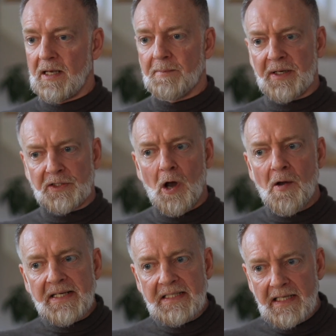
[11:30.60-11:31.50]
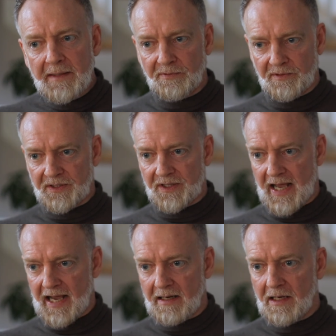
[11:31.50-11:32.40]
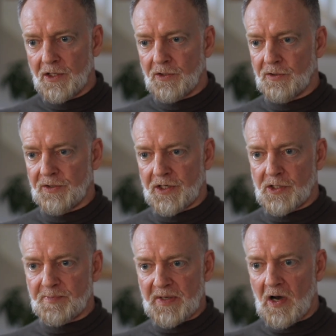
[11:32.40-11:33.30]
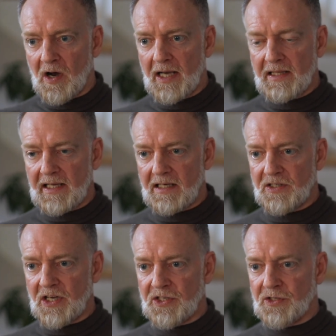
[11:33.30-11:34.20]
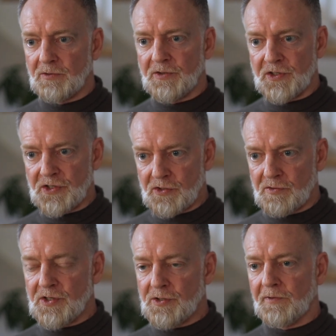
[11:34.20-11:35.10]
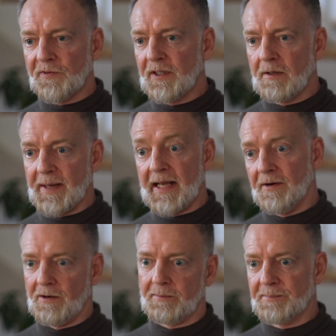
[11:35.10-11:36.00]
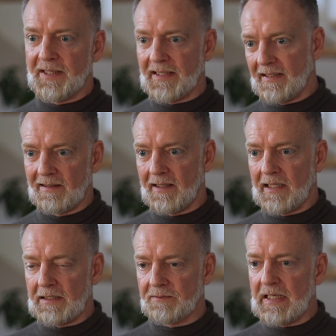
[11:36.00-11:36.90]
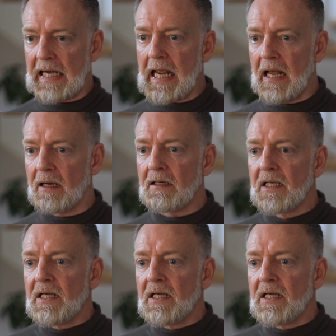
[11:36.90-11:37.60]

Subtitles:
but going deeper into that, you'll notice behind that attention, or the distress you feel about not being in the here and now,